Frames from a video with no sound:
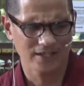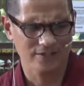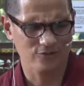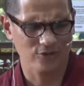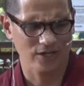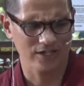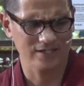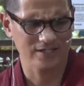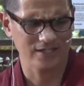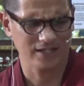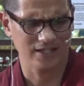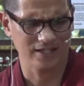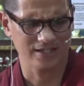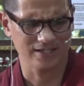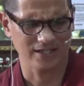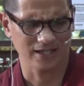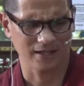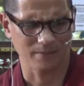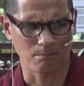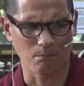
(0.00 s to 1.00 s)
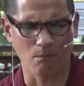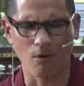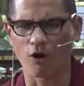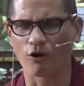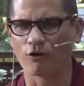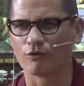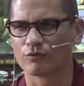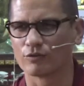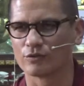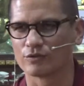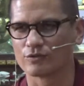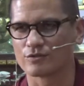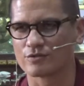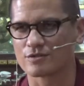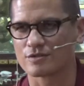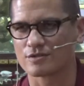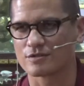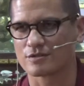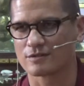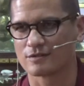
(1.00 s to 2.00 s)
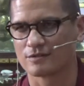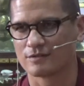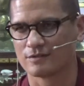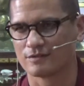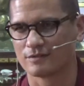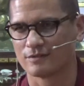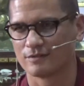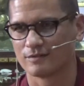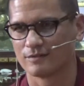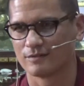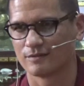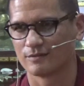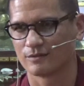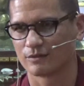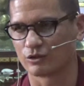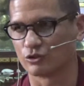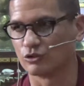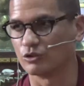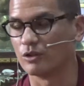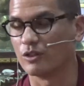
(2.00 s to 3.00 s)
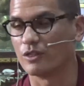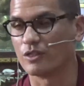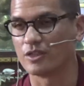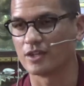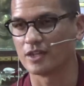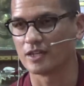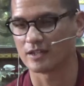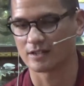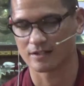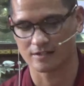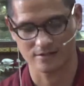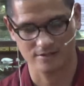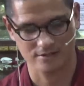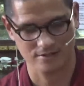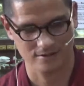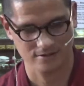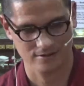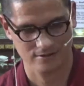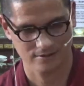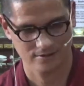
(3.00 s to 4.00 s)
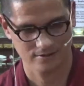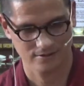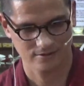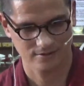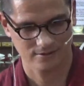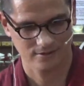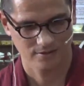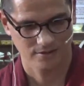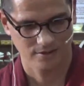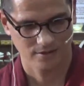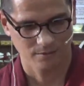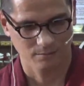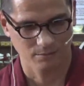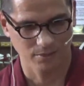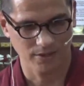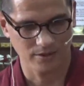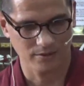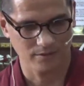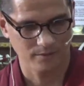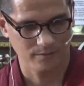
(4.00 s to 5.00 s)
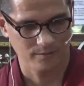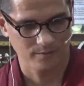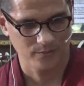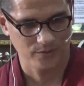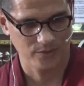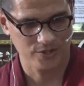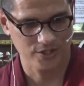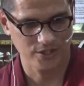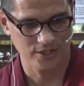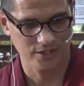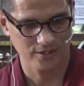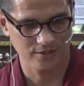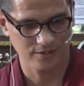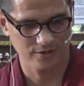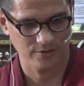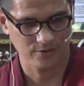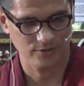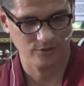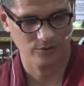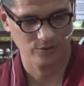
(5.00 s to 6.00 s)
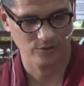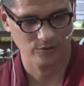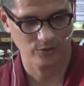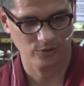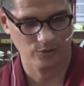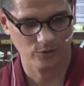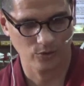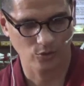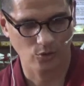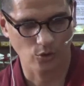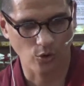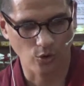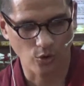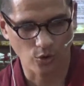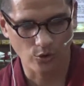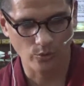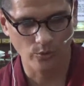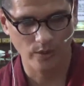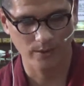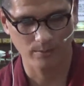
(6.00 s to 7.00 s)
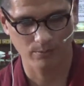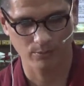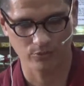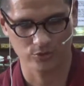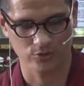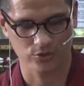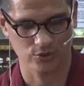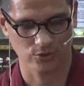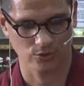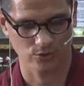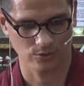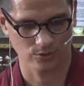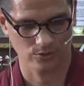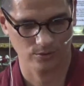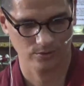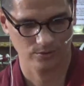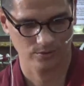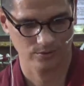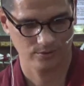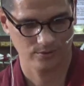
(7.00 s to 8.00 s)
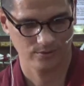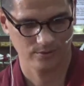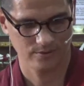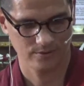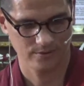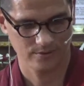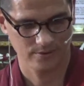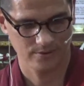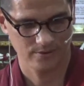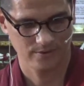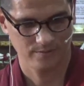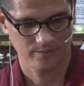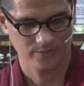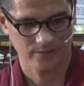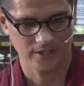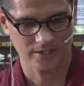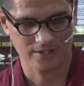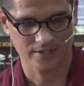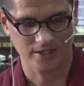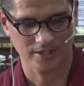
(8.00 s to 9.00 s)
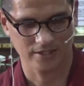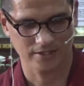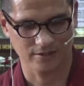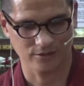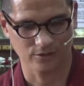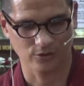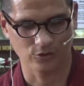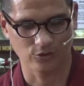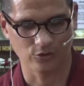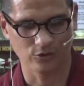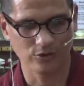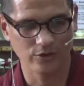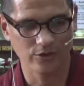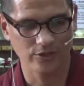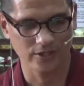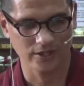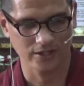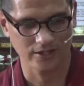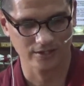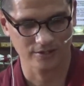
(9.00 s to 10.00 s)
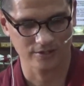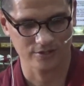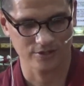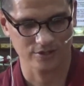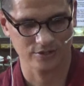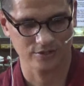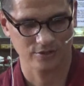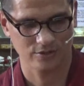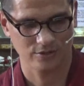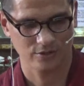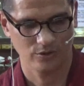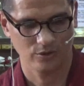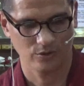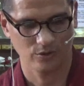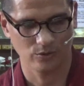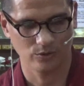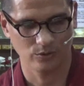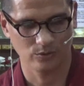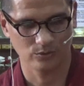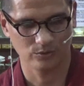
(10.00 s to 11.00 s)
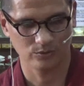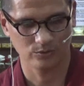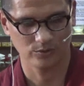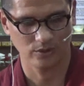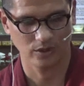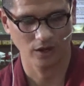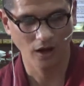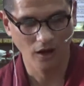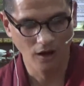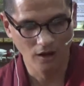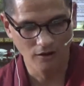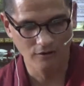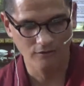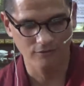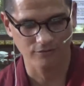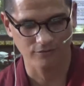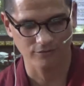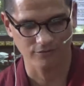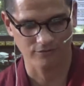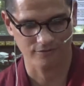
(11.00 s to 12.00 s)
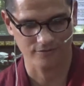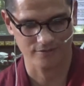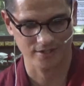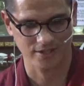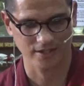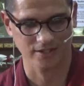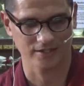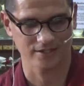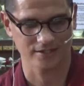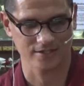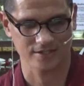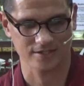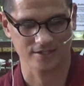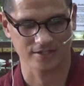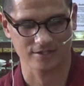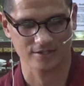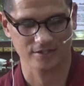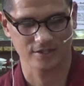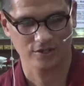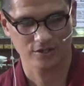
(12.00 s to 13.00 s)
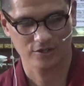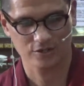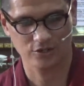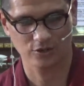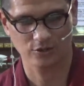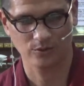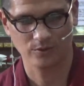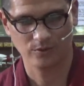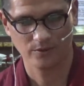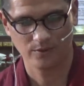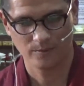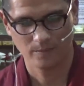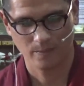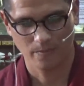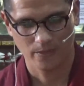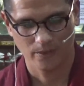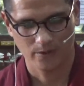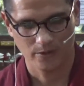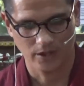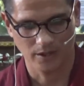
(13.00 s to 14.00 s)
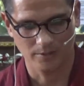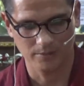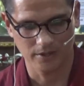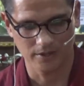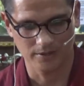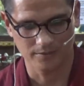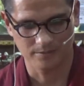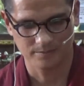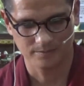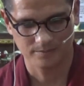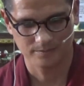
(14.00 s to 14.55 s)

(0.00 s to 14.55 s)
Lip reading: that translated as like marvels, good things, but see. Khorwe punsol. It's like the good things of psychic existence. So, I mean,